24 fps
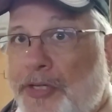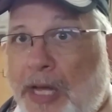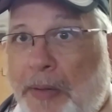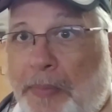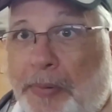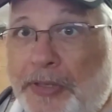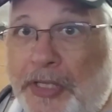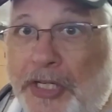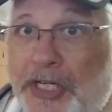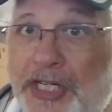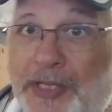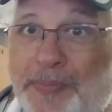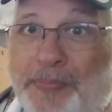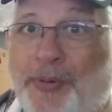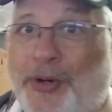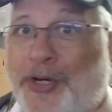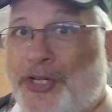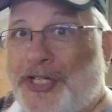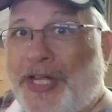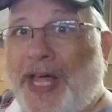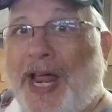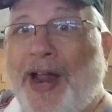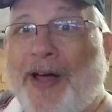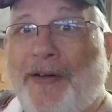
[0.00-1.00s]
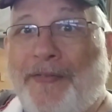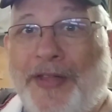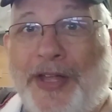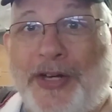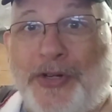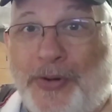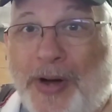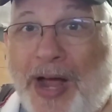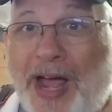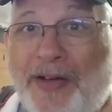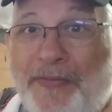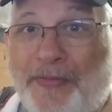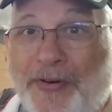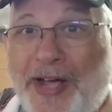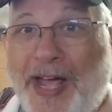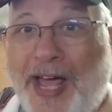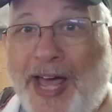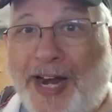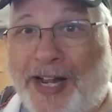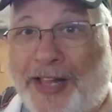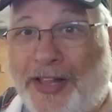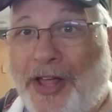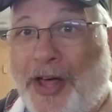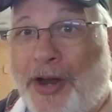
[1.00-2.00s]
able to just push that out in the driveway. I
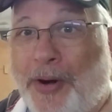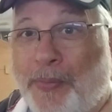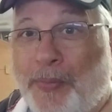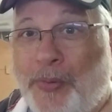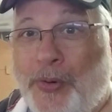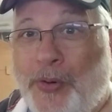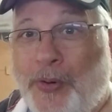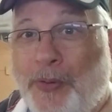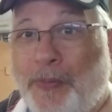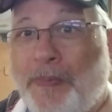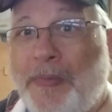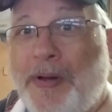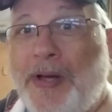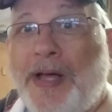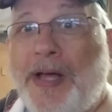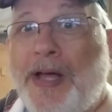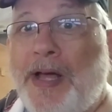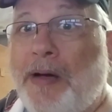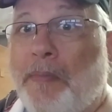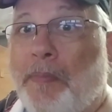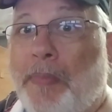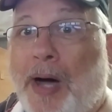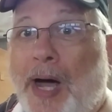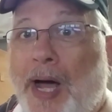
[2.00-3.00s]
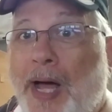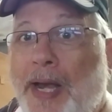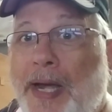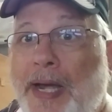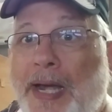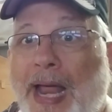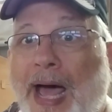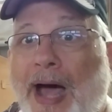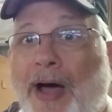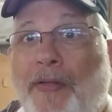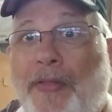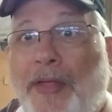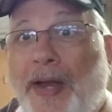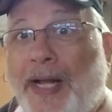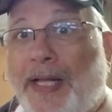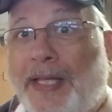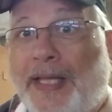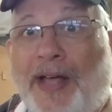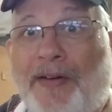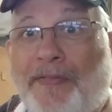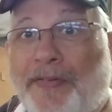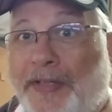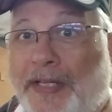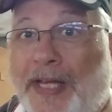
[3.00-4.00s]
had a lot of room. But now that I
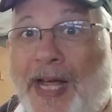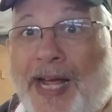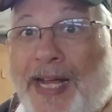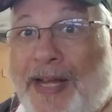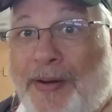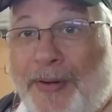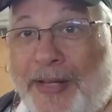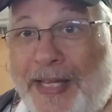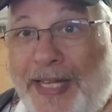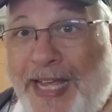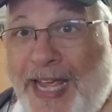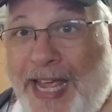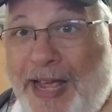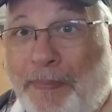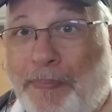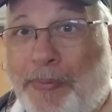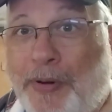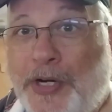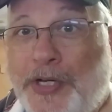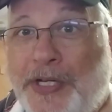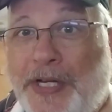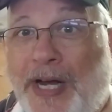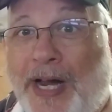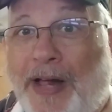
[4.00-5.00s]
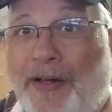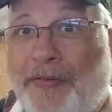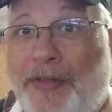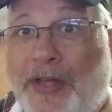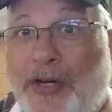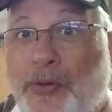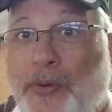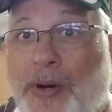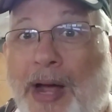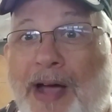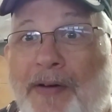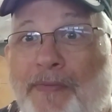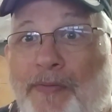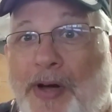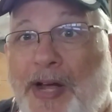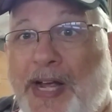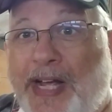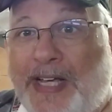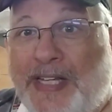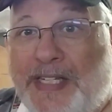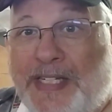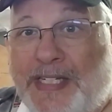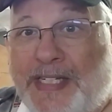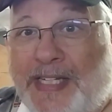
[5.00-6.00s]
leveled it, you really can't push it out in the driveway
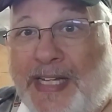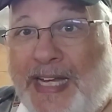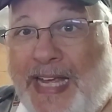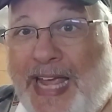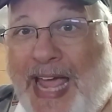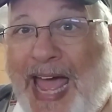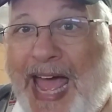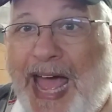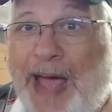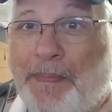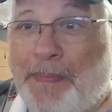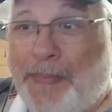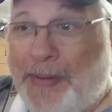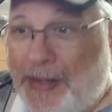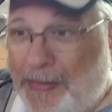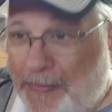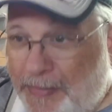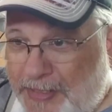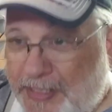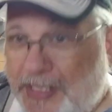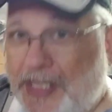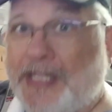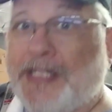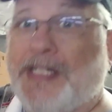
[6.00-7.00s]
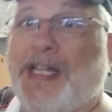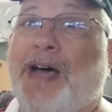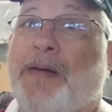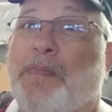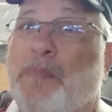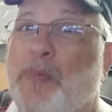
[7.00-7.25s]
because there's a gap. It's gonna stop